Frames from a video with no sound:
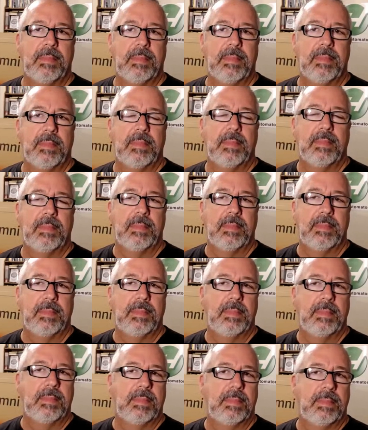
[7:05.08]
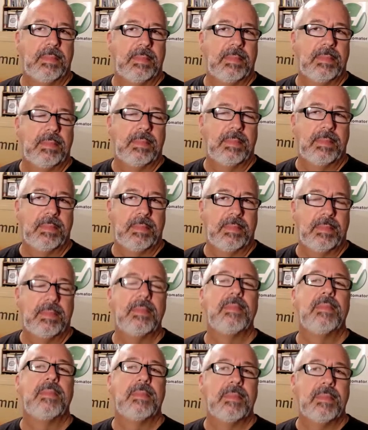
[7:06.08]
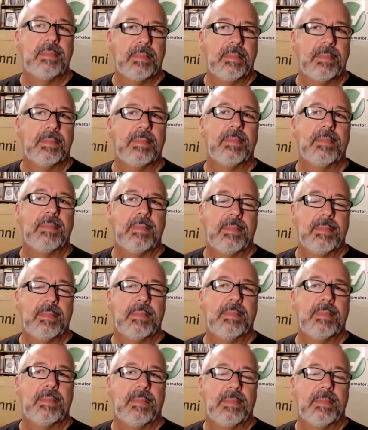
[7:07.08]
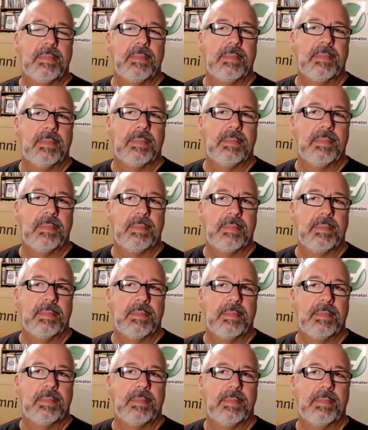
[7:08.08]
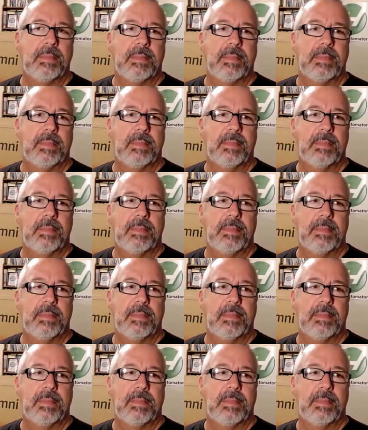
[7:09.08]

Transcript: The person shown says nothing.